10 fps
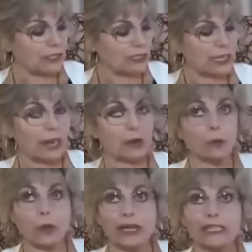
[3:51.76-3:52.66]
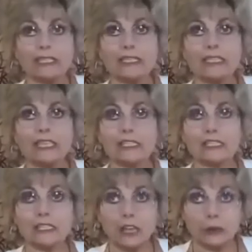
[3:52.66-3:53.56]
against our brains,
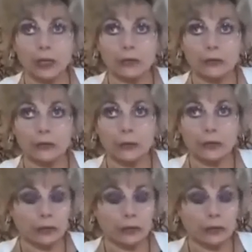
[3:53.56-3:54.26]
etc.,